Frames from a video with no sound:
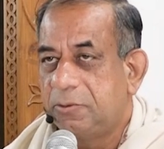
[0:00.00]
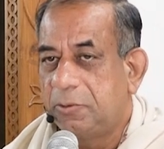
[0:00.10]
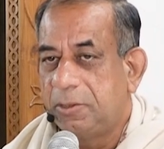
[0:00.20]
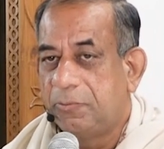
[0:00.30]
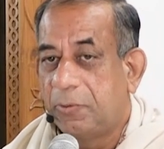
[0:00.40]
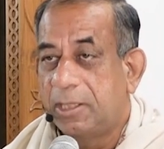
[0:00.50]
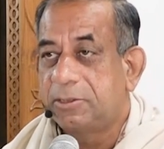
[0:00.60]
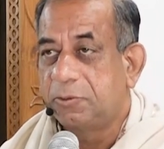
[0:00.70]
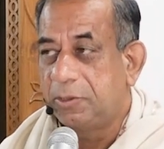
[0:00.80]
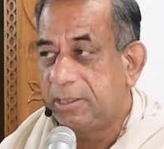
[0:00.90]

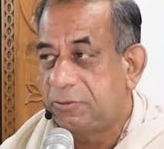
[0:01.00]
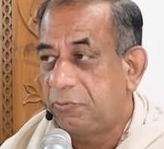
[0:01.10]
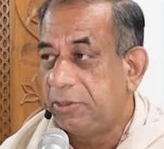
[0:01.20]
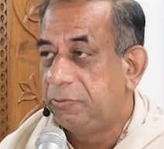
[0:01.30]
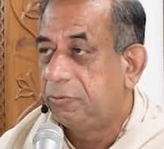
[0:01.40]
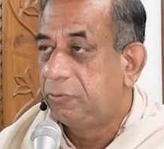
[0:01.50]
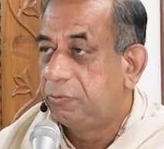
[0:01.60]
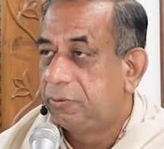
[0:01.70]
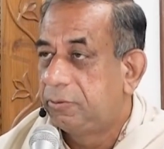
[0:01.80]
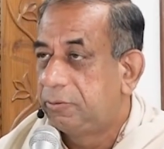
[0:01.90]
known as
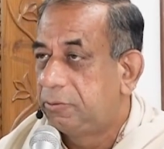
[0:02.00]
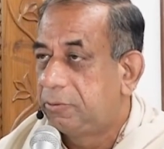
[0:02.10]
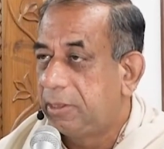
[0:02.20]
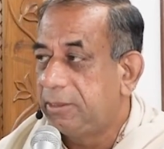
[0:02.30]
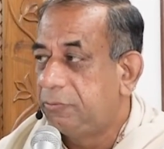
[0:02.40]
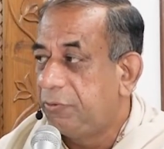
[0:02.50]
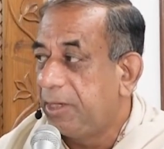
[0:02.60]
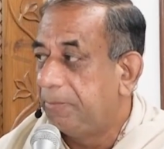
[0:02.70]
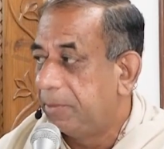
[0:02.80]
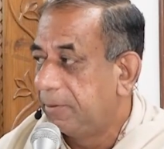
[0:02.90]

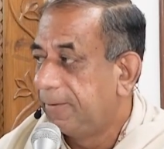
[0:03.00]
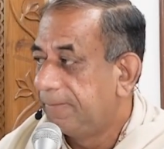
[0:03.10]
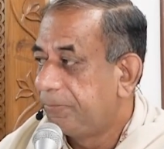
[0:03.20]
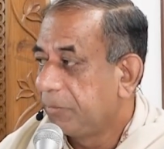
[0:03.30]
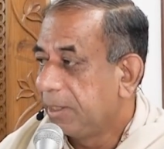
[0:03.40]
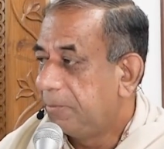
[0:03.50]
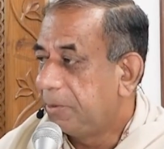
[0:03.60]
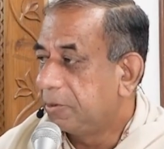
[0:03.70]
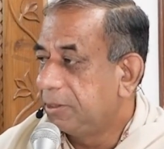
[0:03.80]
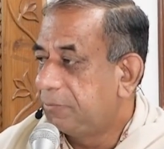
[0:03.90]
Tridweep,
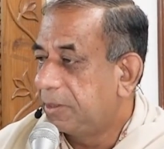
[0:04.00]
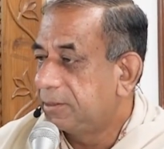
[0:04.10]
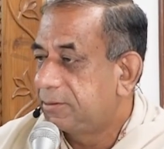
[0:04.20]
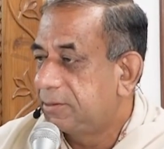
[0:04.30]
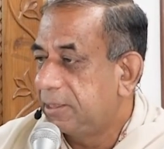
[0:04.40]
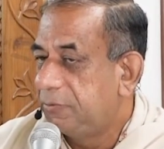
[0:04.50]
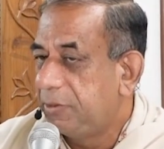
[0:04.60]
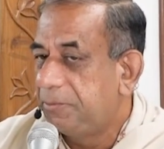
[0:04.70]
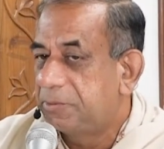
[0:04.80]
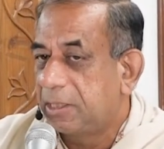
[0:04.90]
because it was a
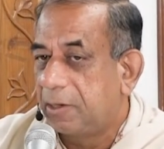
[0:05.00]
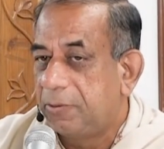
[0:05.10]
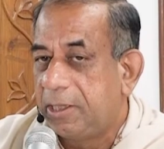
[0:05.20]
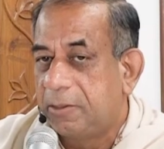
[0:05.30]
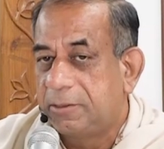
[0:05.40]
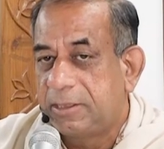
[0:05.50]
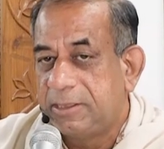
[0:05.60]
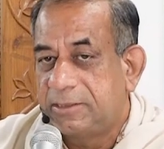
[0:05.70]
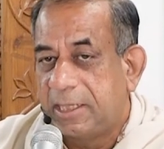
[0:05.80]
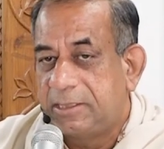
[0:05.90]
dweep surrounded on
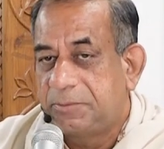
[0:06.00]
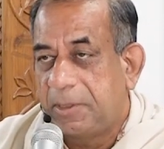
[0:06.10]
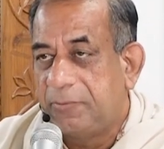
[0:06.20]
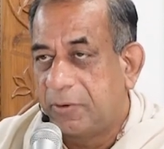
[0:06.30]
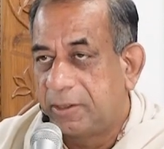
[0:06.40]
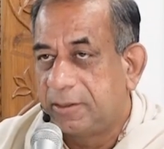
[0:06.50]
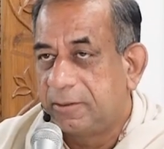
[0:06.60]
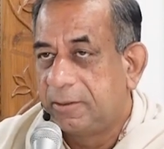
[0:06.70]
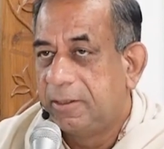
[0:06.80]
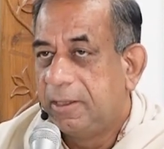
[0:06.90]
three sides by water.
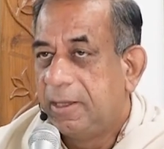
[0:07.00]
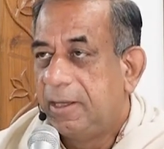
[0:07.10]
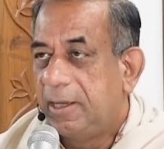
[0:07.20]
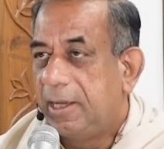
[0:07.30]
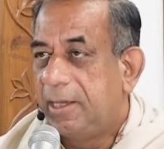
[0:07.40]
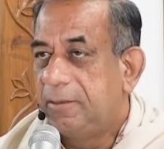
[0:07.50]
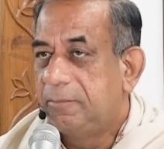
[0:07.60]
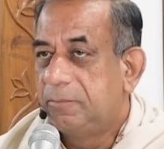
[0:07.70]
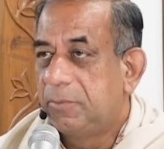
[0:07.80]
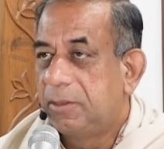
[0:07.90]

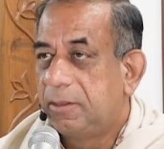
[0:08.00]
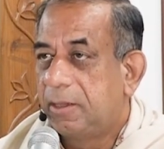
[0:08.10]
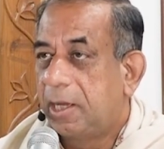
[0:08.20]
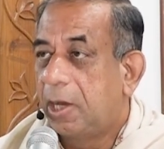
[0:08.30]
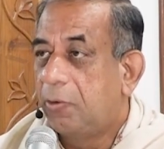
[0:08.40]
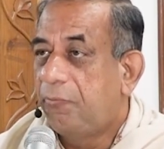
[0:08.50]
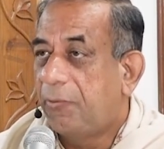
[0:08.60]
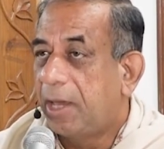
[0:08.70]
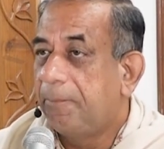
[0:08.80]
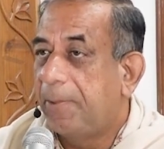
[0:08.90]
And how
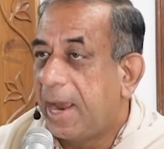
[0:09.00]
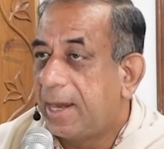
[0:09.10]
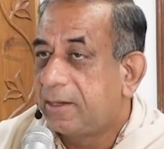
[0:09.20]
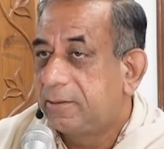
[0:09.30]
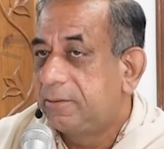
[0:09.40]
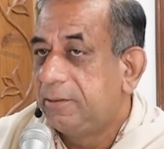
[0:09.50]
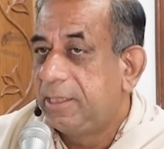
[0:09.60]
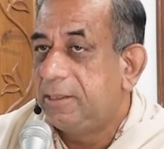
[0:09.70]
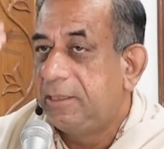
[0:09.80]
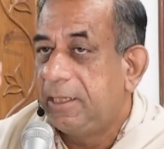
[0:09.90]
far back
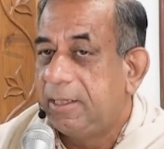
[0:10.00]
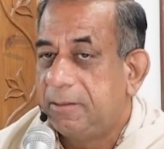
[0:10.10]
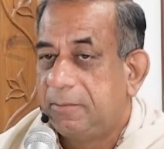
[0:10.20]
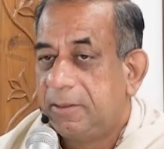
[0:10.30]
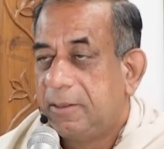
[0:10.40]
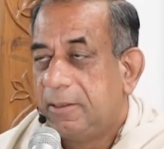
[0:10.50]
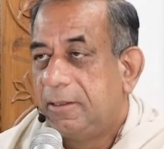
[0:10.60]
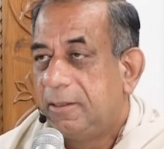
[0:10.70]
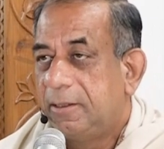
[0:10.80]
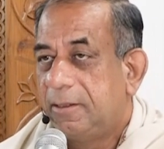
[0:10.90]
did they
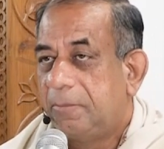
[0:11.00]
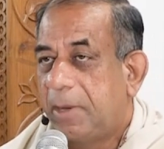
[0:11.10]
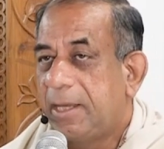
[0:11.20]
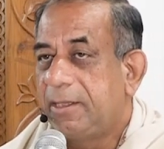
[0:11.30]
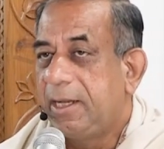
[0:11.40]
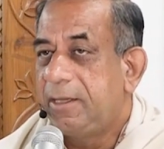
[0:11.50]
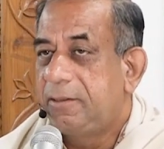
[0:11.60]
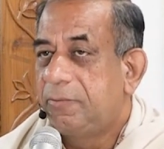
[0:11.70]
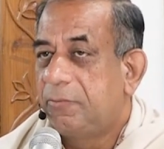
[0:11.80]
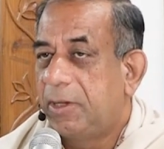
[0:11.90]

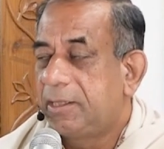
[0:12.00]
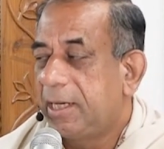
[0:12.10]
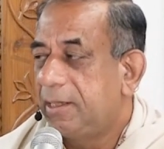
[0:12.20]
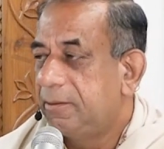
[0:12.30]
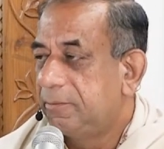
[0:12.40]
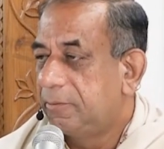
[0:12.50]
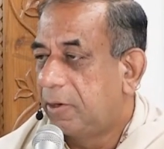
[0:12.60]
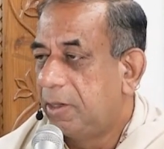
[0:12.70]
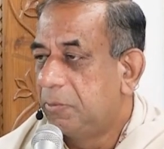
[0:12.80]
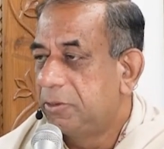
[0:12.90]
migrate? One can
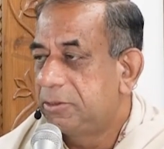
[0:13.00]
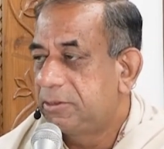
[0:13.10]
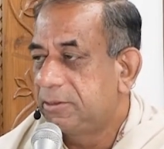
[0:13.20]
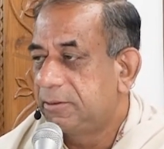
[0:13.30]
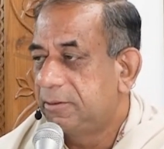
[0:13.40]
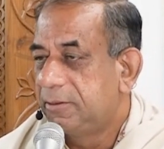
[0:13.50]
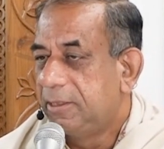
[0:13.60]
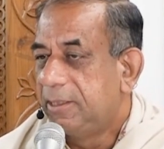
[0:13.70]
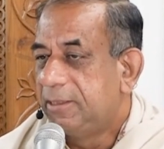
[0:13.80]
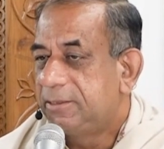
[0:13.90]
almost
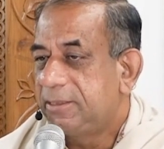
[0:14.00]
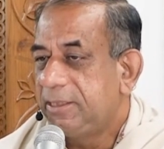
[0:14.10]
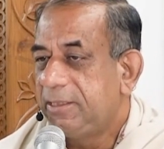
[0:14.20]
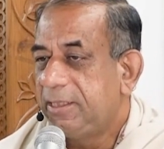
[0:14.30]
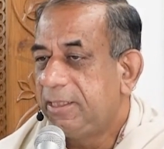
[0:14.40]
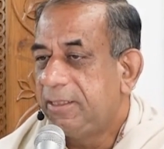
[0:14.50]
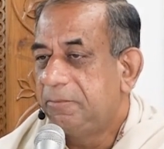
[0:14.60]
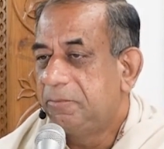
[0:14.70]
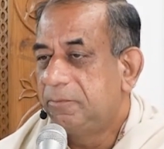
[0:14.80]
see the